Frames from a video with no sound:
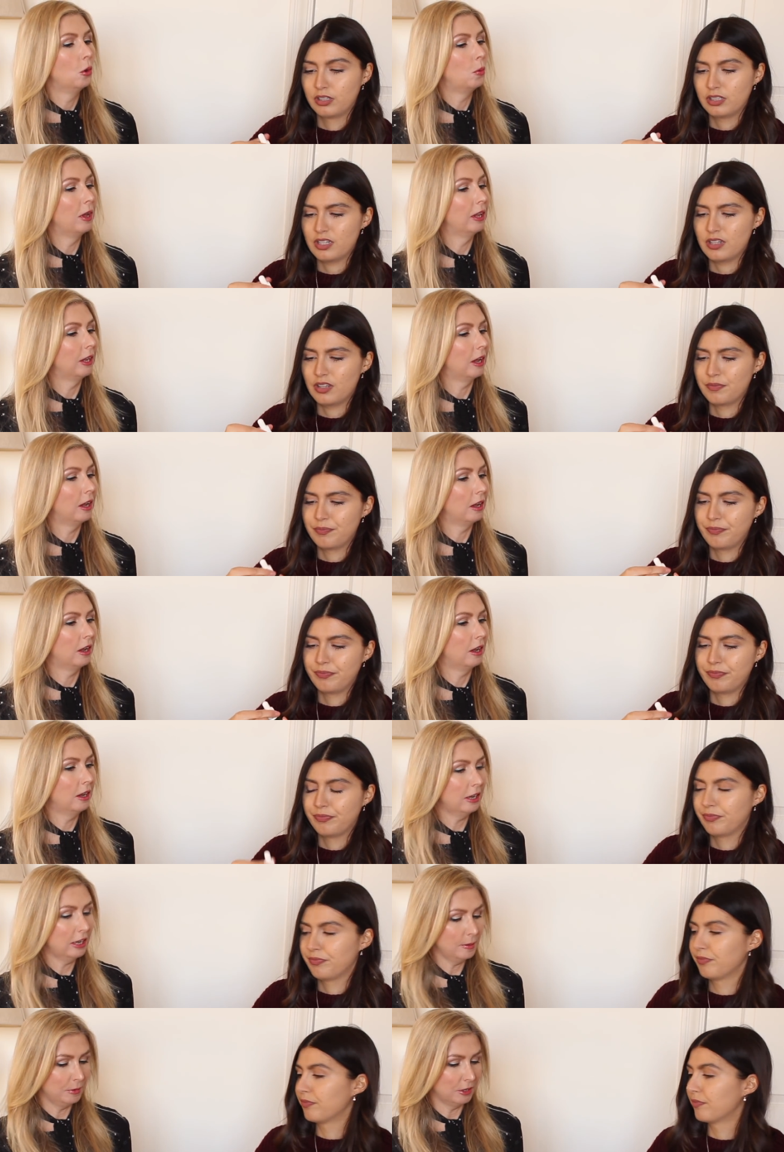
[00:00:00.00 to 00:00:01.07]
Speaker 1: Well,
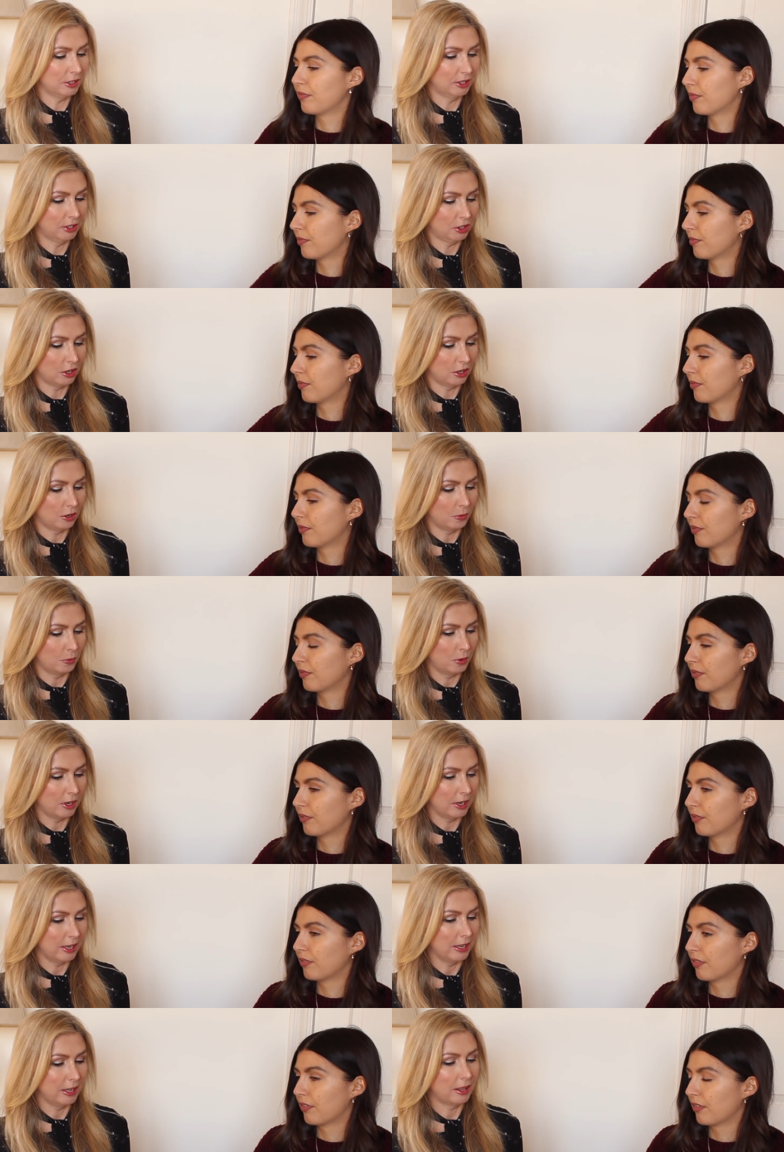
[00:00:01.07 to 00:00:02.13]
I am going to start
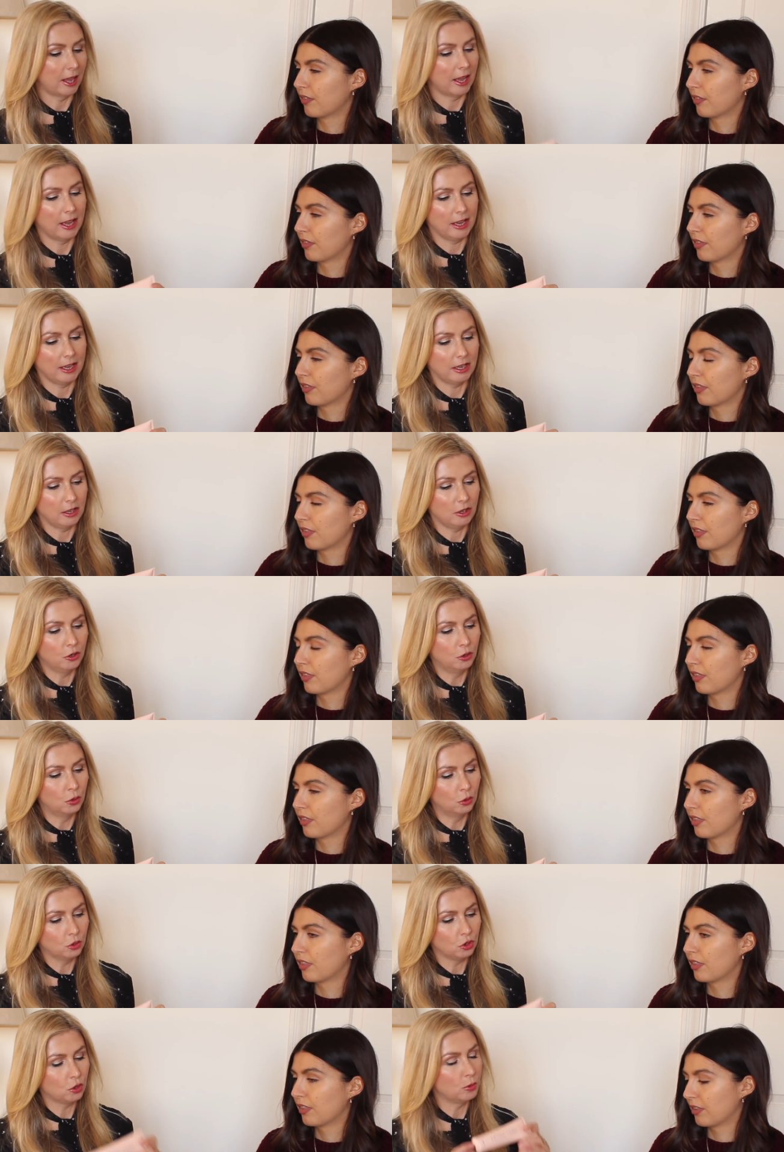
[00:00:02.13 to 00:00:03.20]
with a
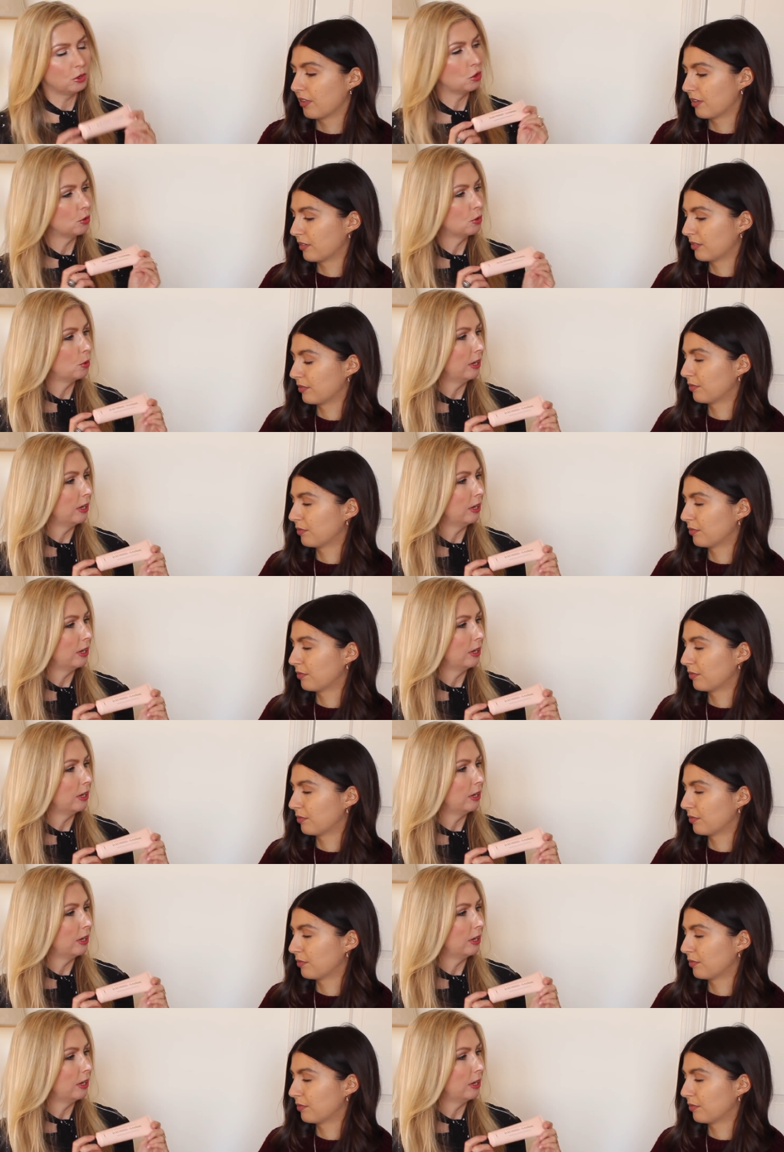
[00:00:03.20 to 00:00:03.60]
launch which was